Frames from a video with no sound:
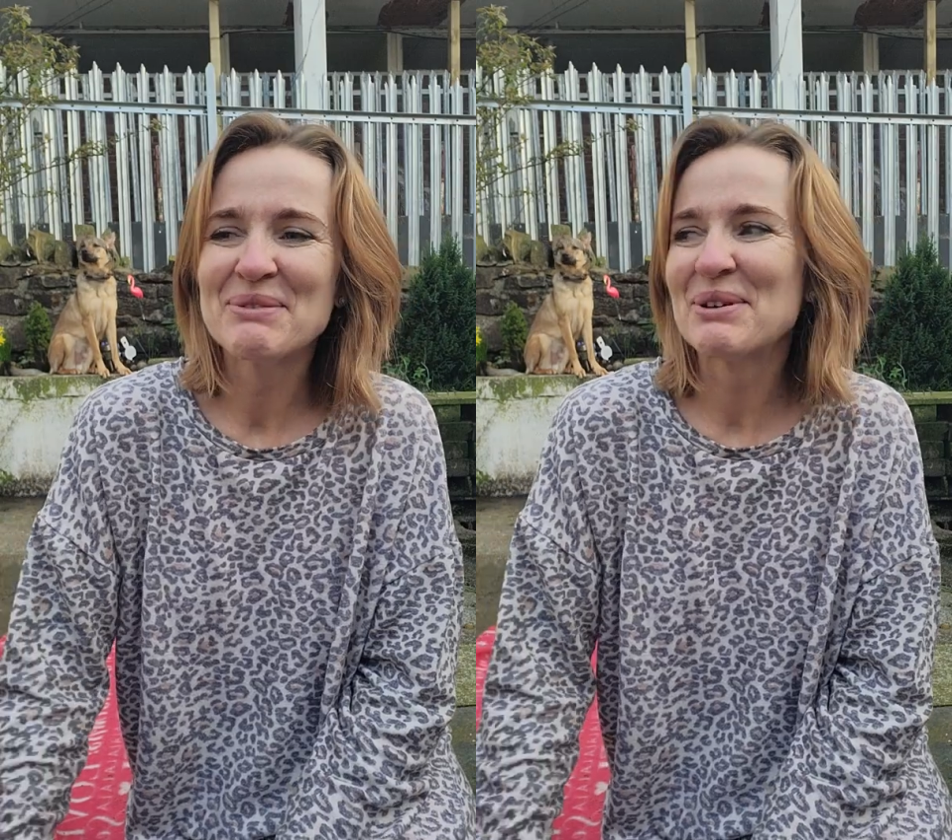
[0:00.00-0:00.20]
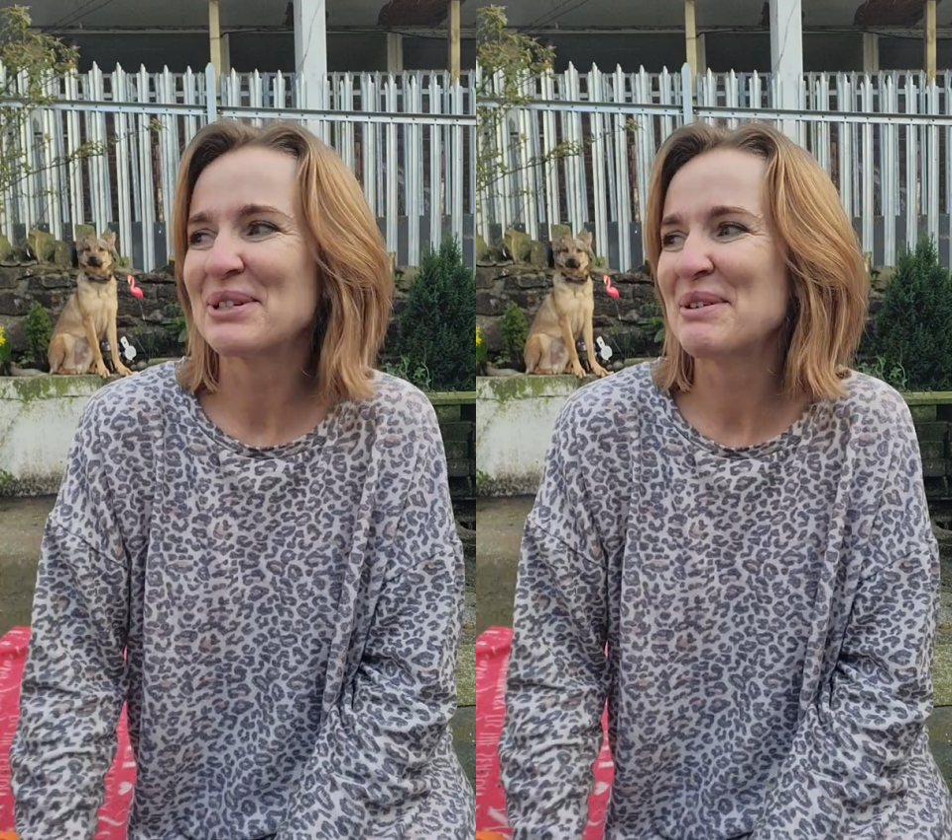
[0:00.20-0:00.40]

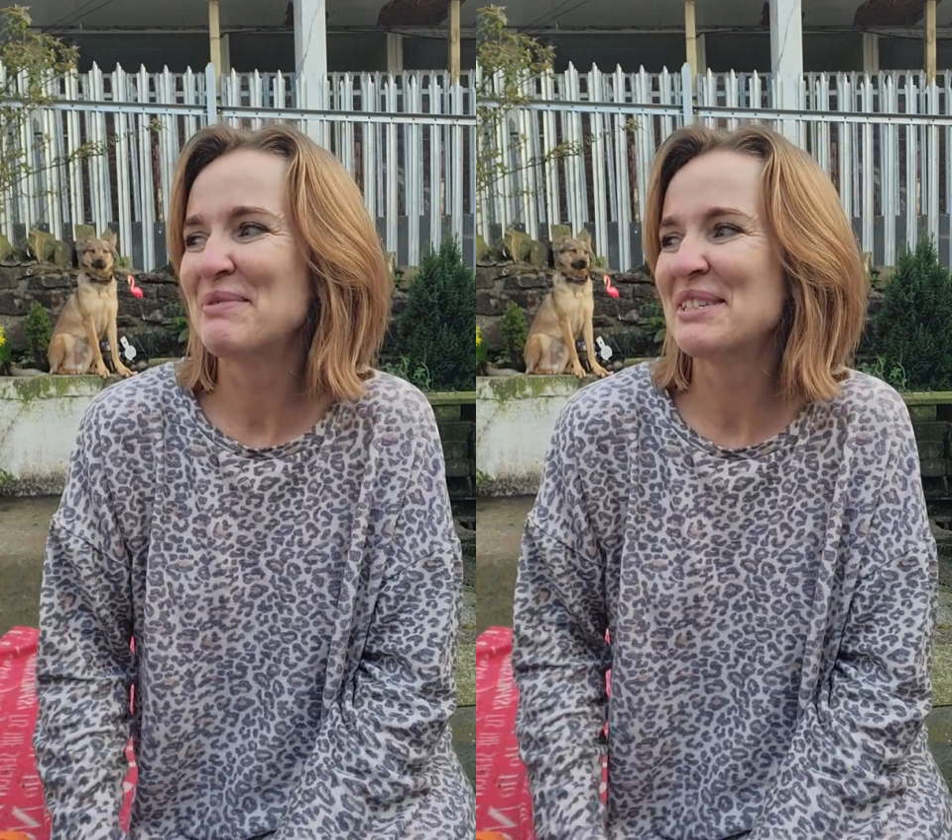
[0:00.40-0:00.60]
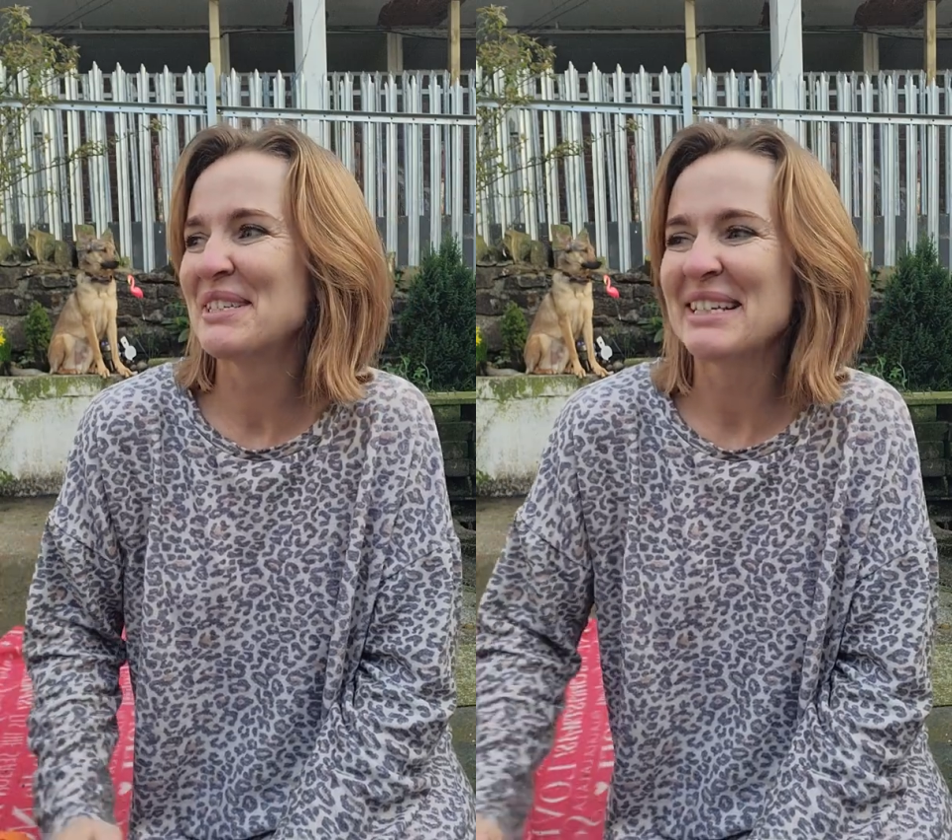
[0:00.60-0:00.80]
washing
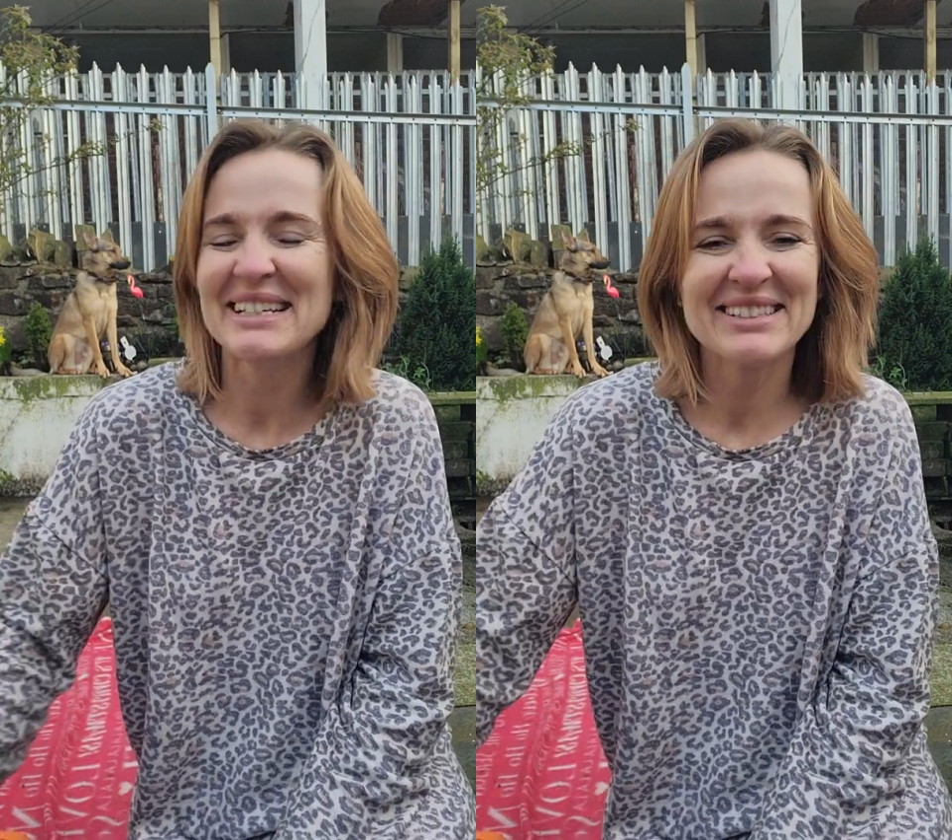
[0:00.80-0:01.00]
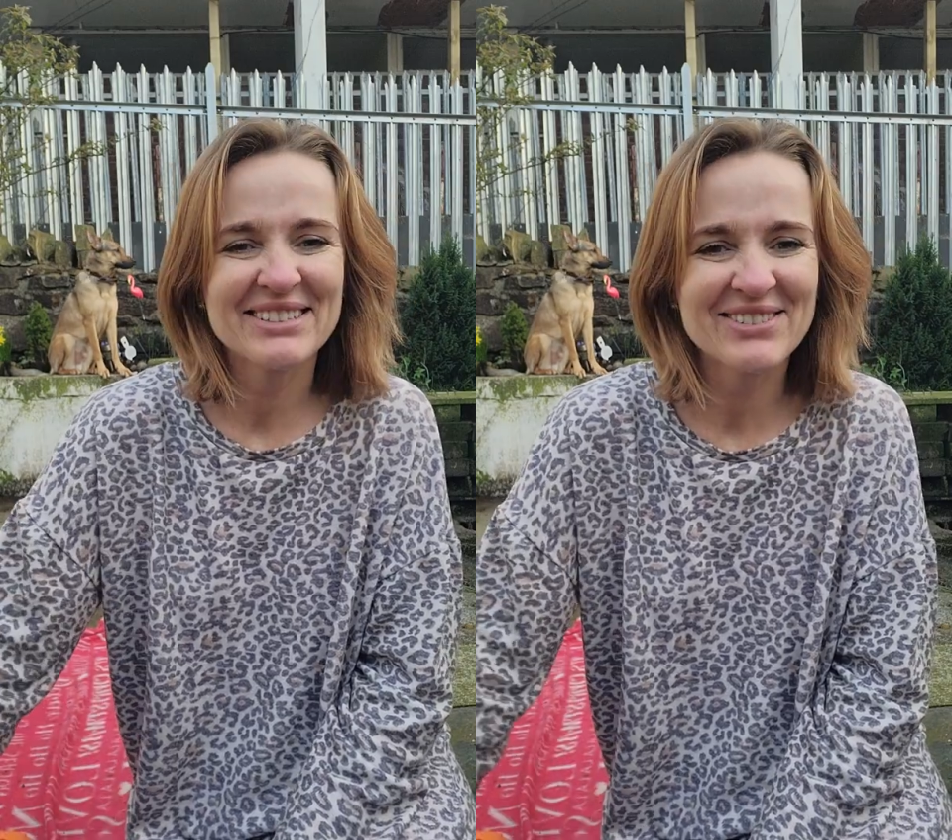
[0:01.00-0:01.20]
machine
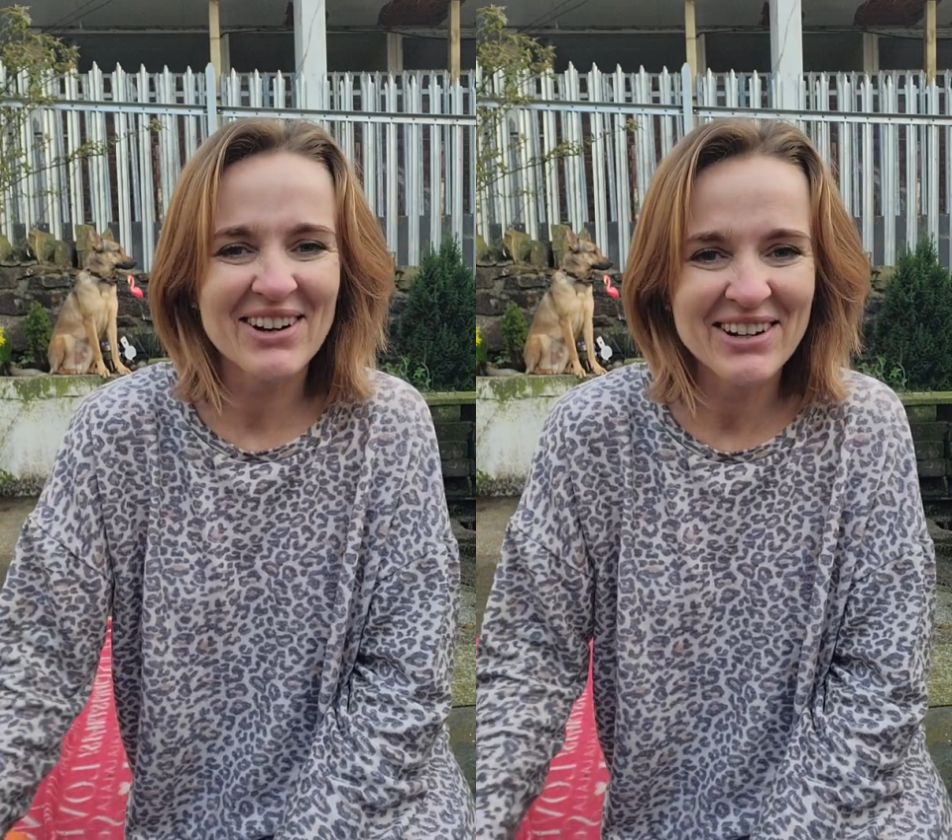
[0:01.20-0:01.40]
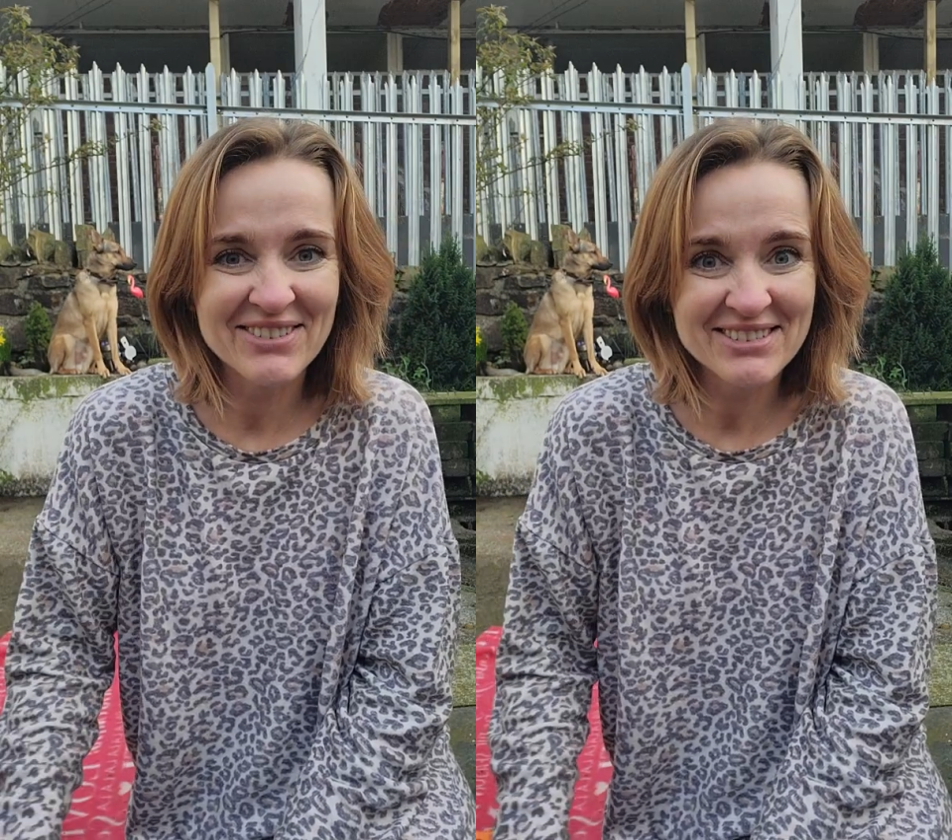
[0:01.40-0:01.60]
and the
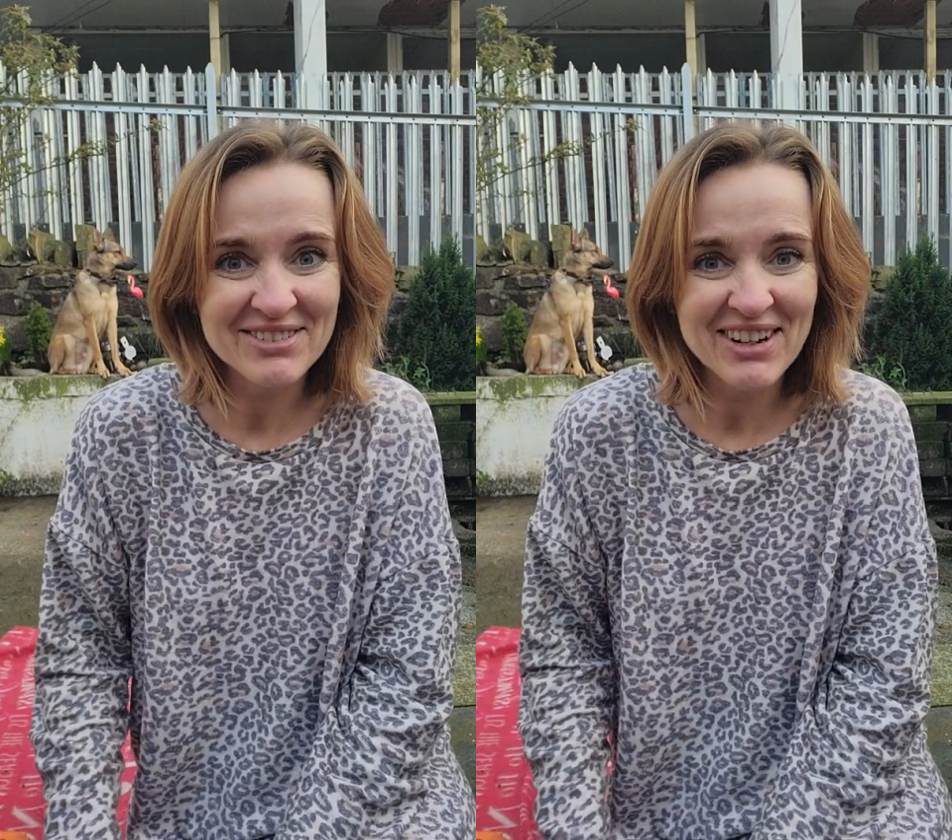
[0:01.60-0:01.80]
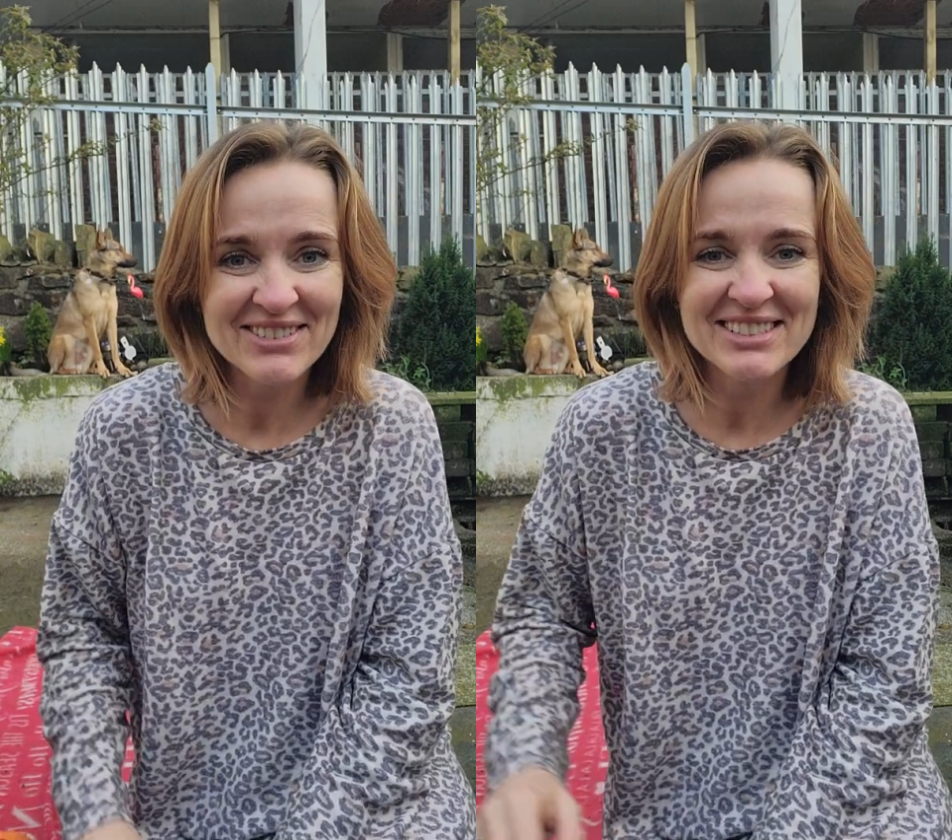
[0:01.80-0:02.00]
dryer as well,